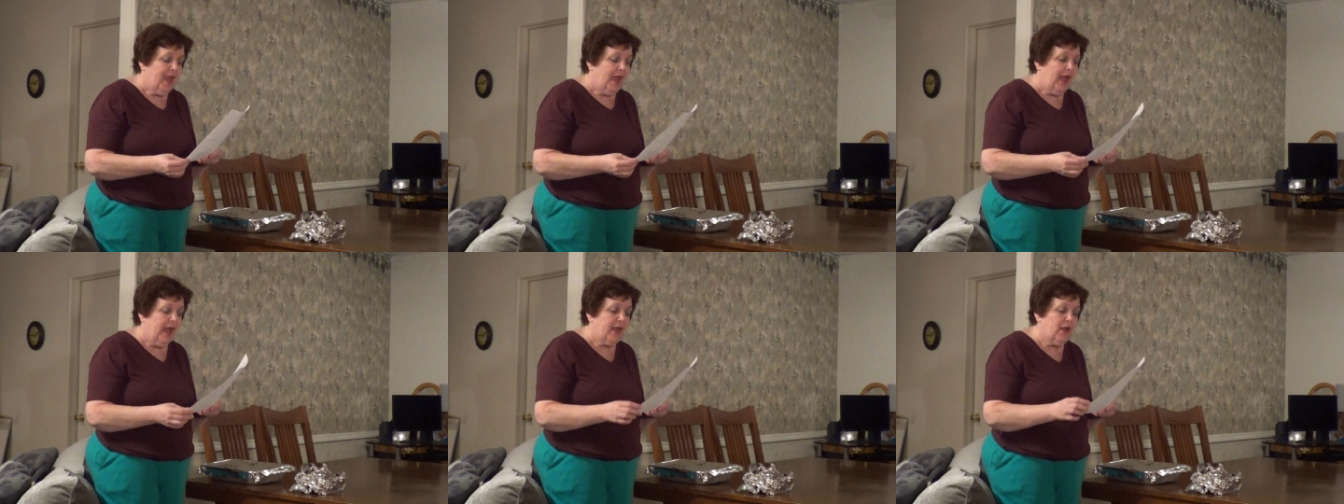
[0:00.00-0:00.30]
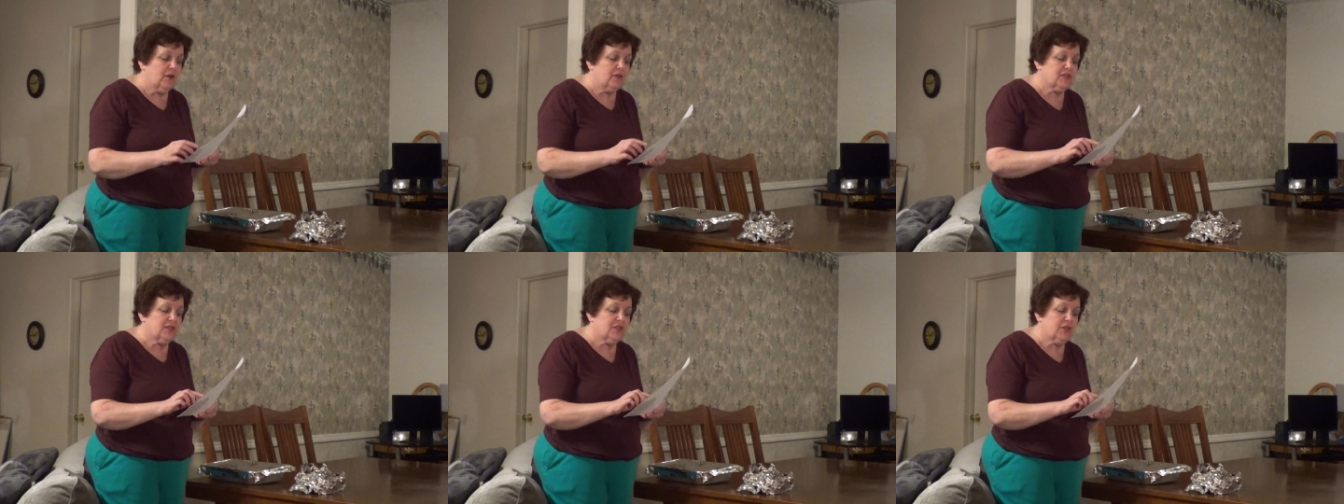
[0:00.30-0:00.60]
I
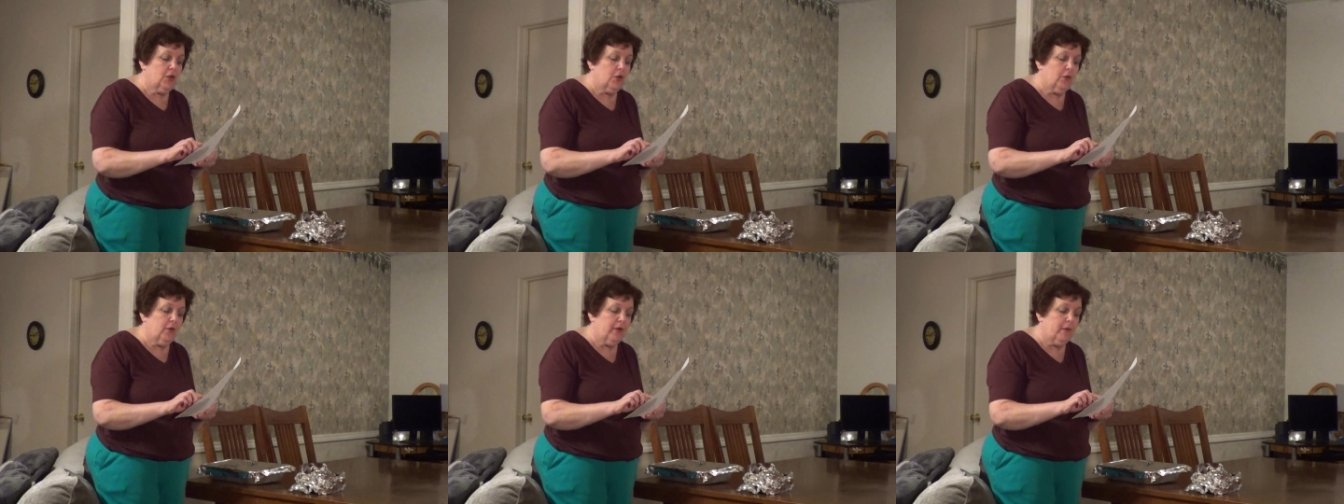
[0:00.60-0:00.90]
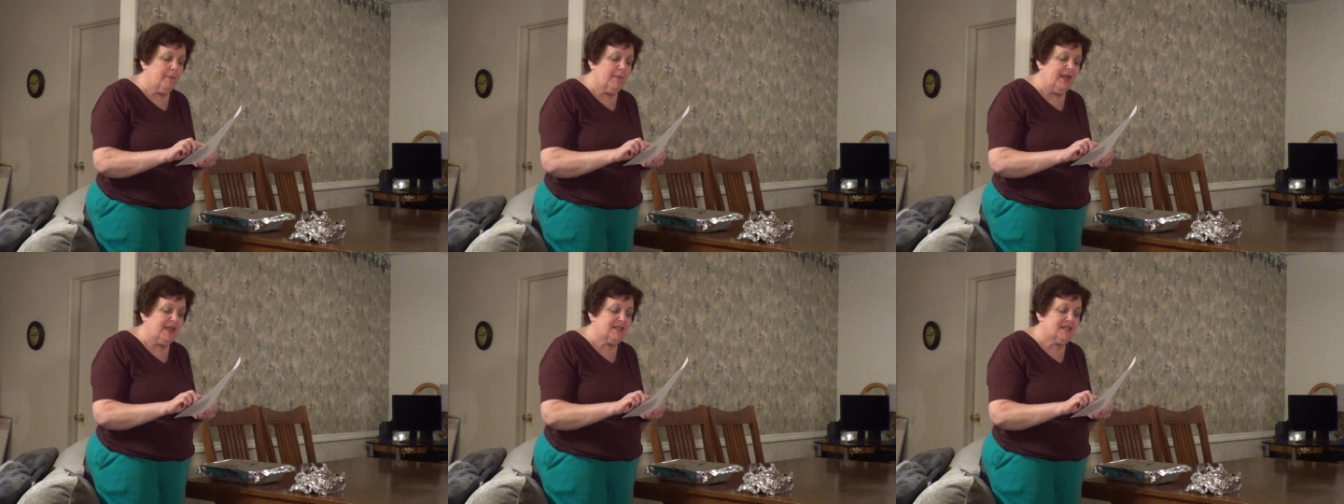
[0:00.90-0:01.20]
also
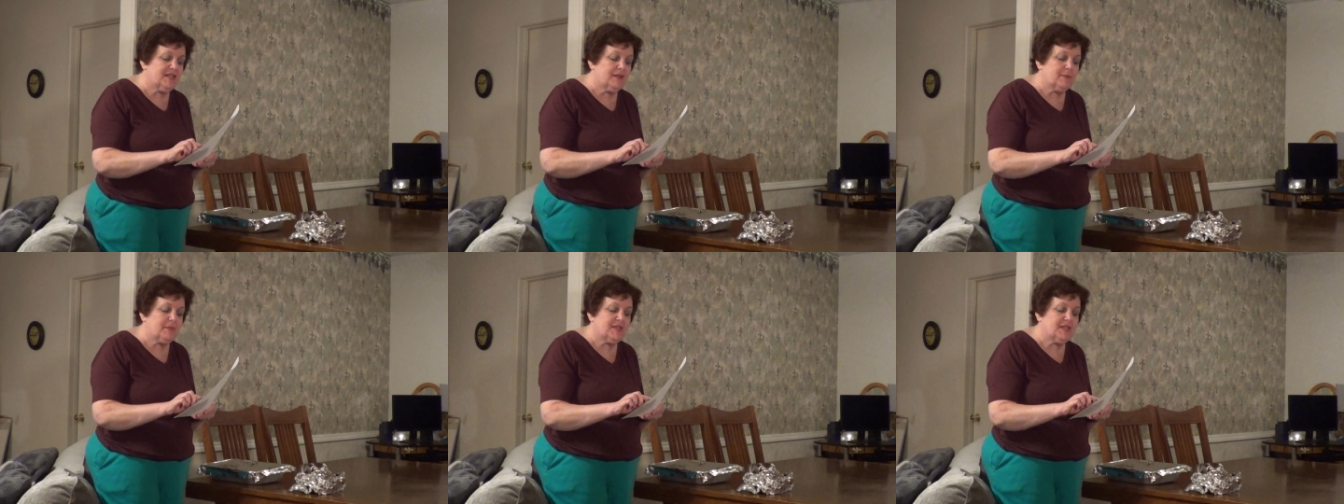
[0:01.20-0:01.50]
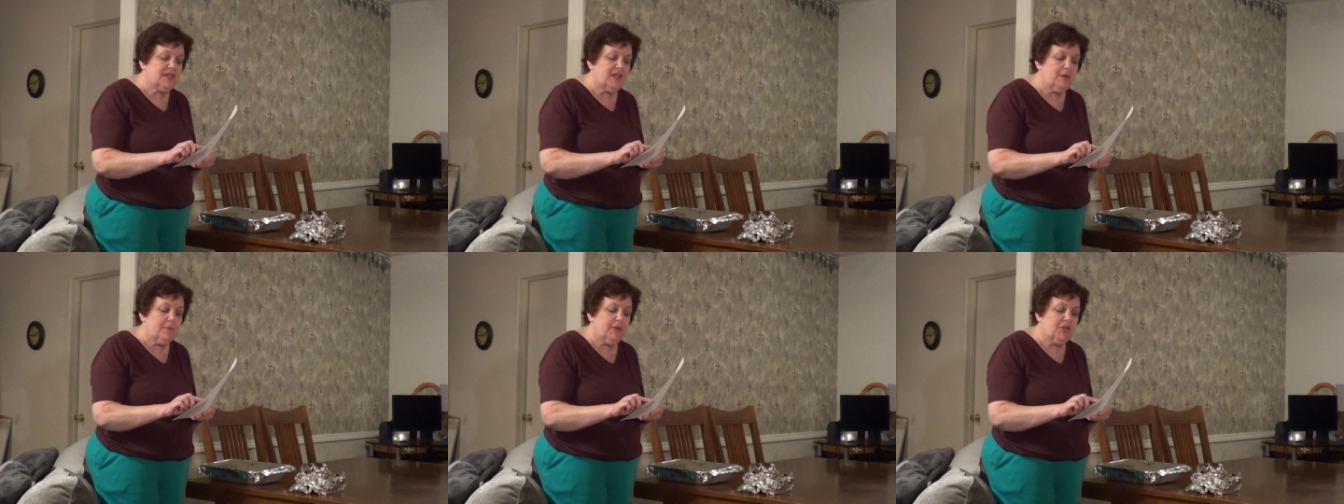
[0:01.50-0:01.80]
made some
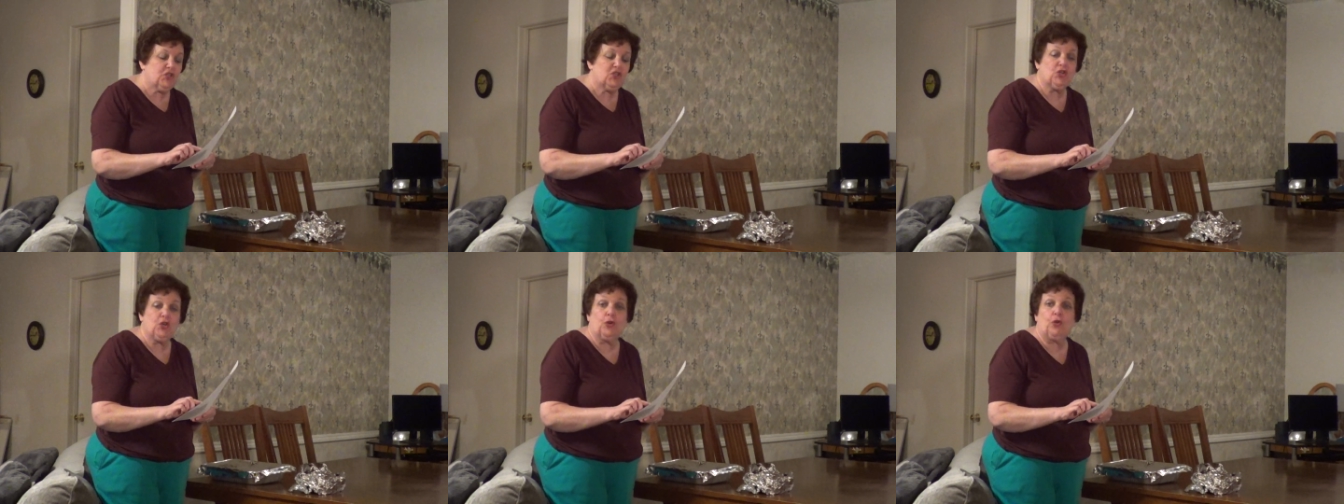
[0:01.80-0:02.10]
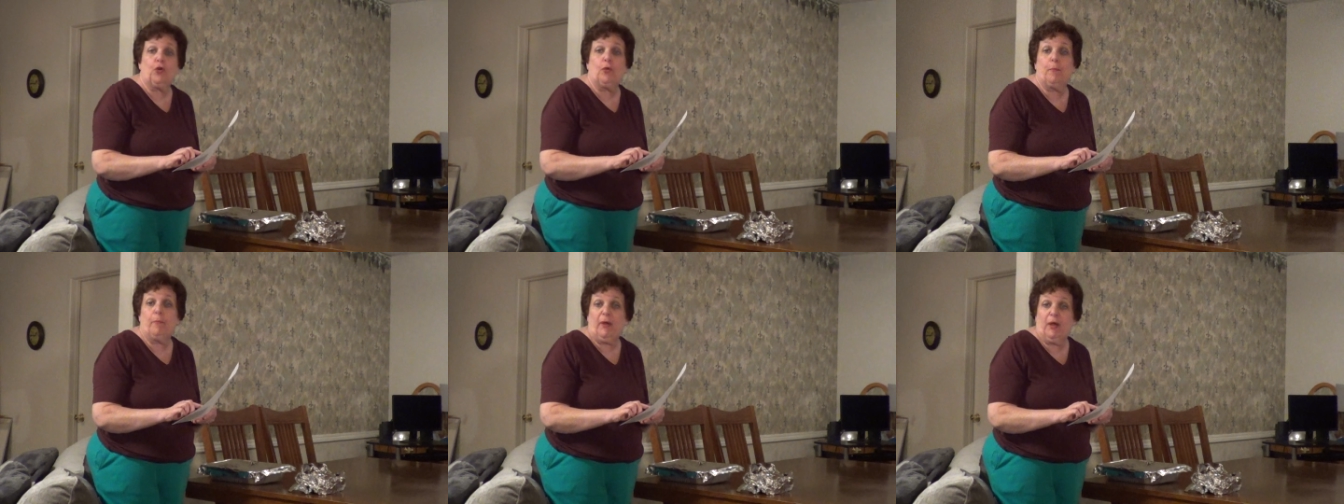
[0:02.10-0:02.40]
cinnamon
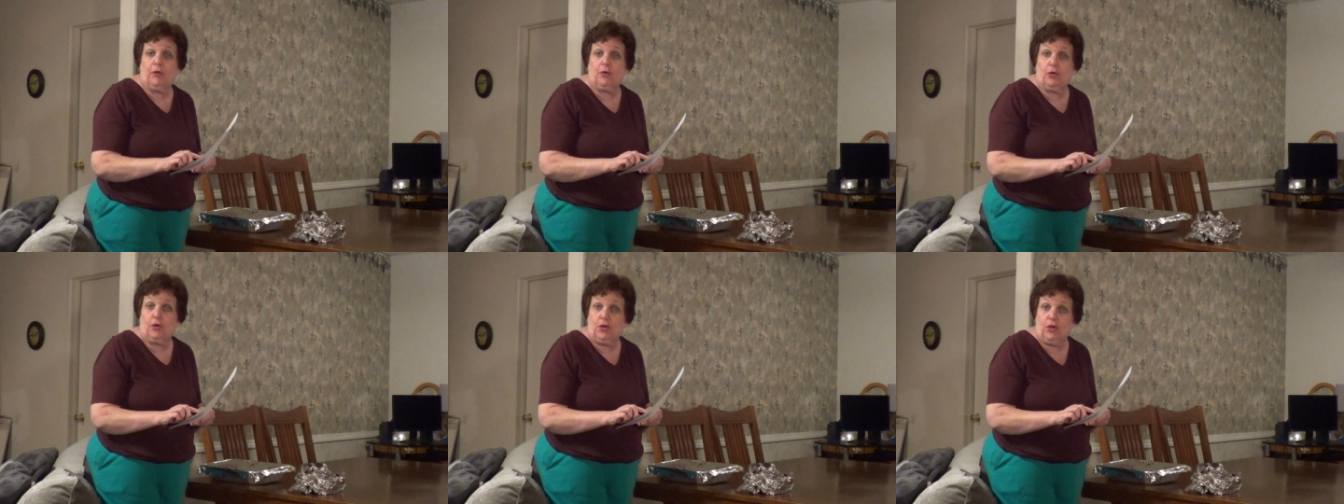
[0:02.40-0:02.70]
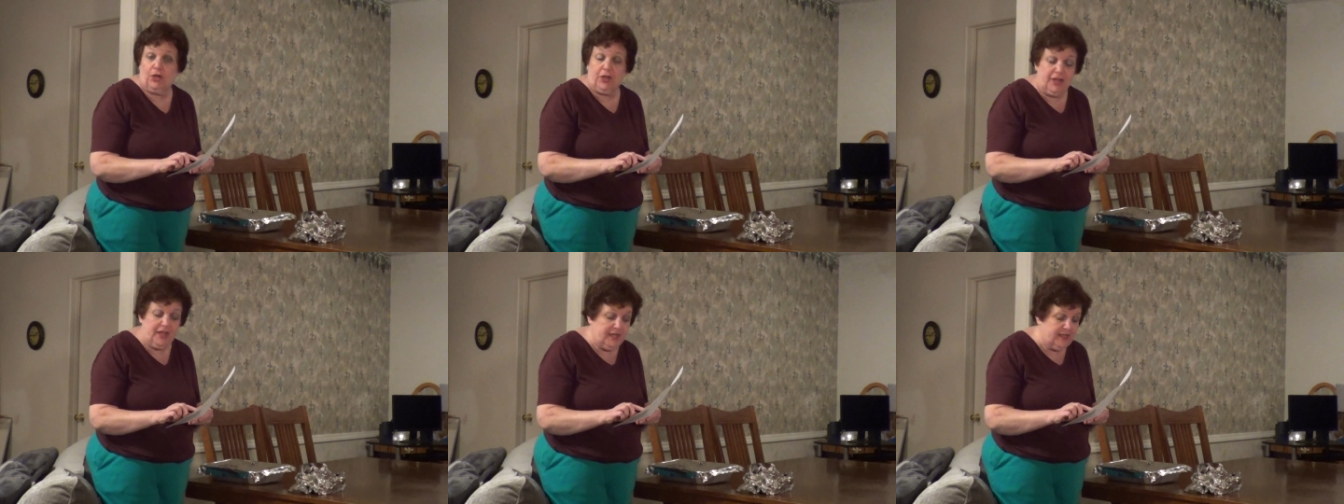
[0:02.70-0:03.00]
sugar butter
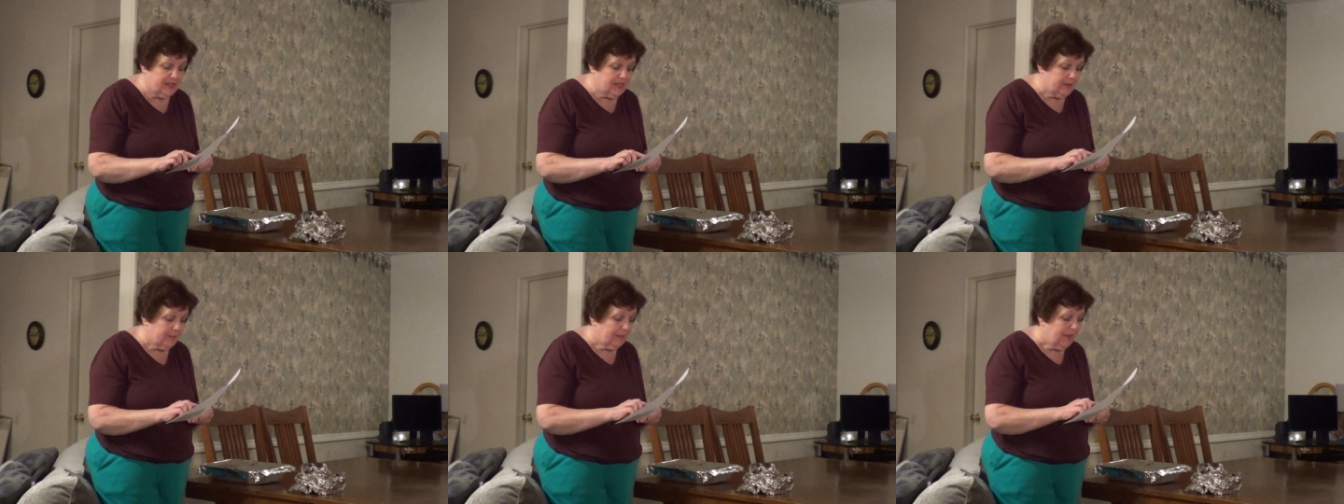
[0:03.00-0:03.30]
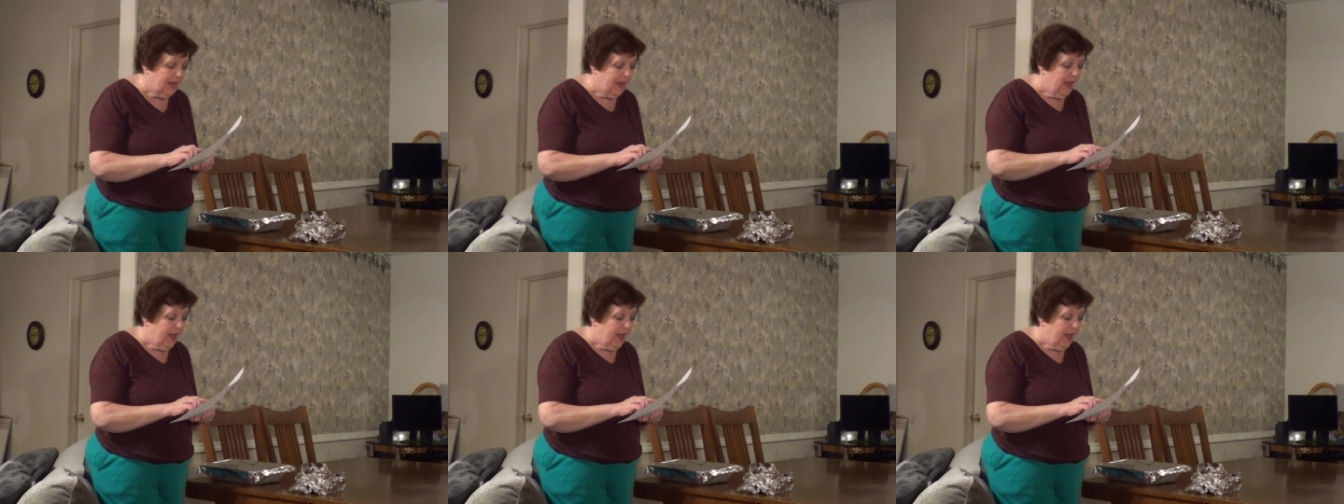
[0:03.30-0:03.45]
cookies.